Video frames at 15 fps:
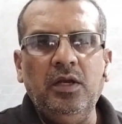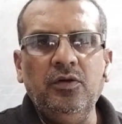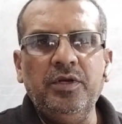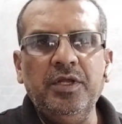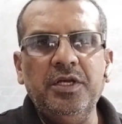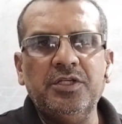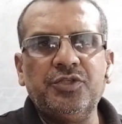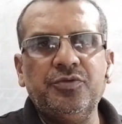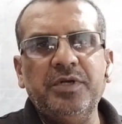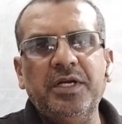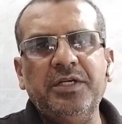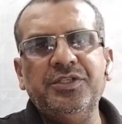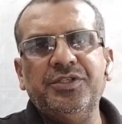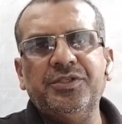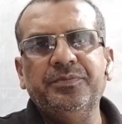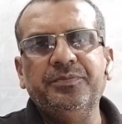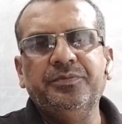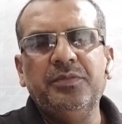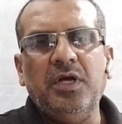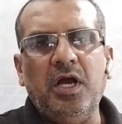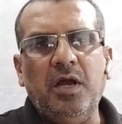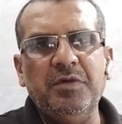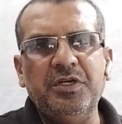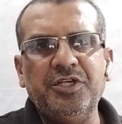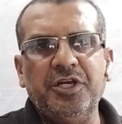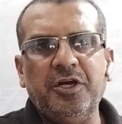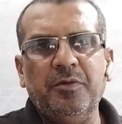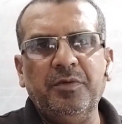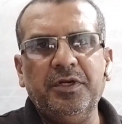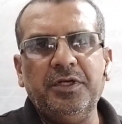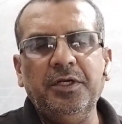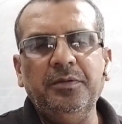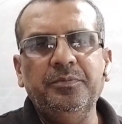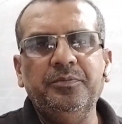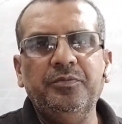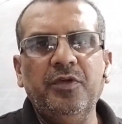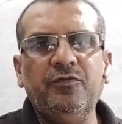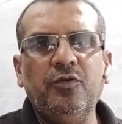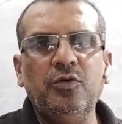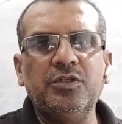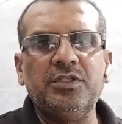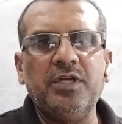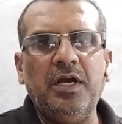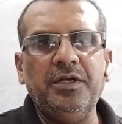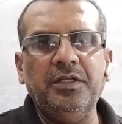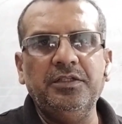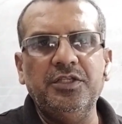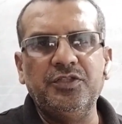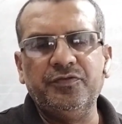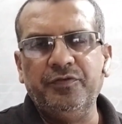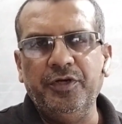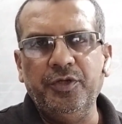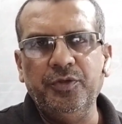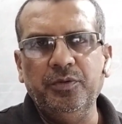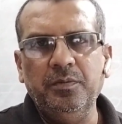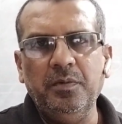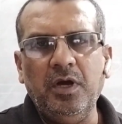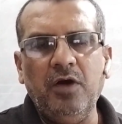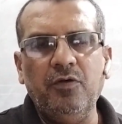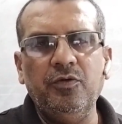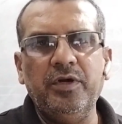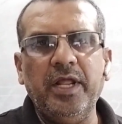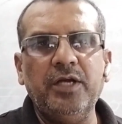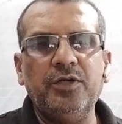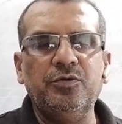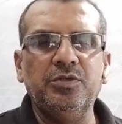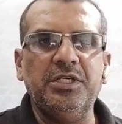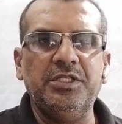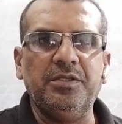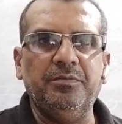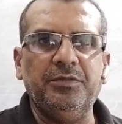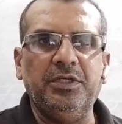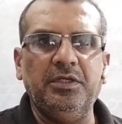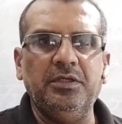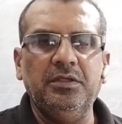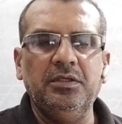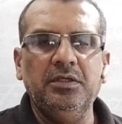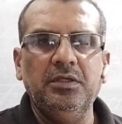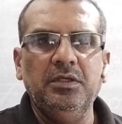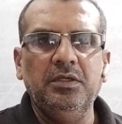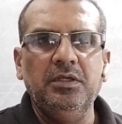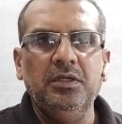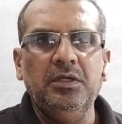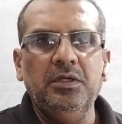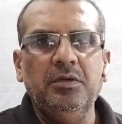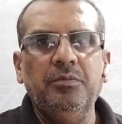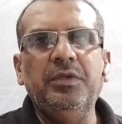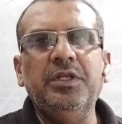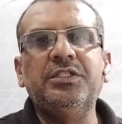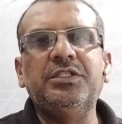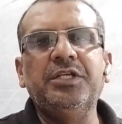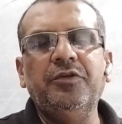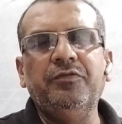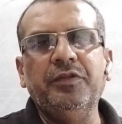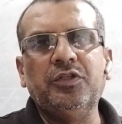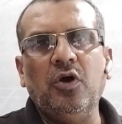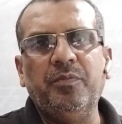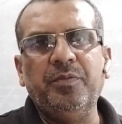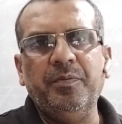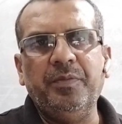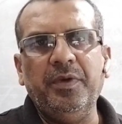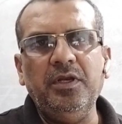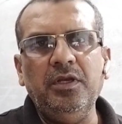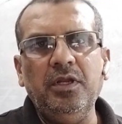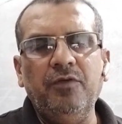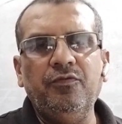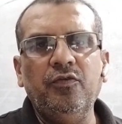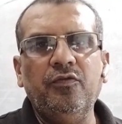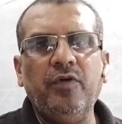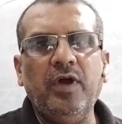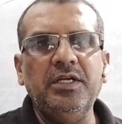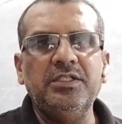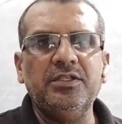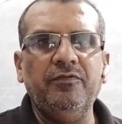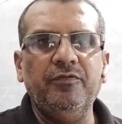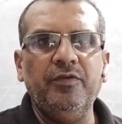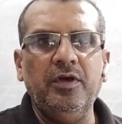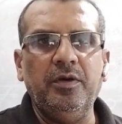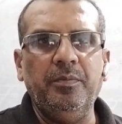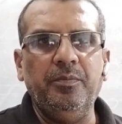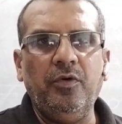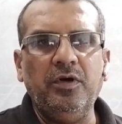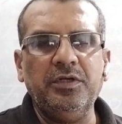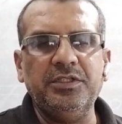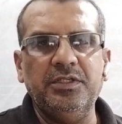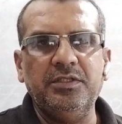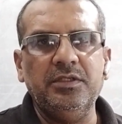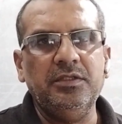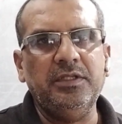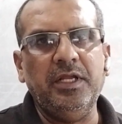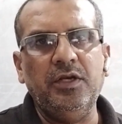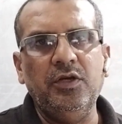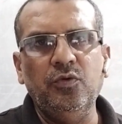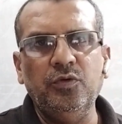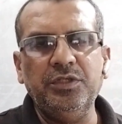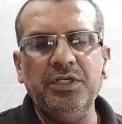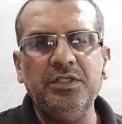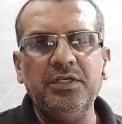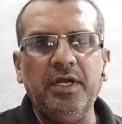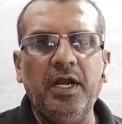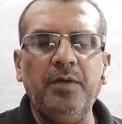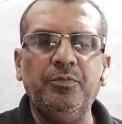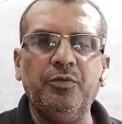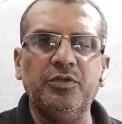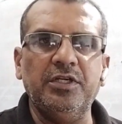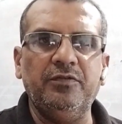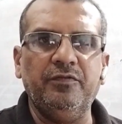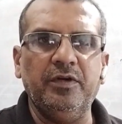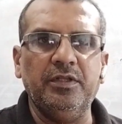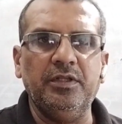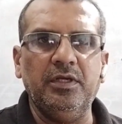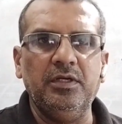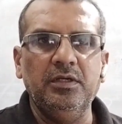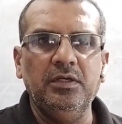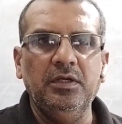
Good evening, students. I'm Ajay Karmarkar. Before starting this video, I would like to say something. Please sit with copy pen. If you find somewhere important, then note it and proceed further.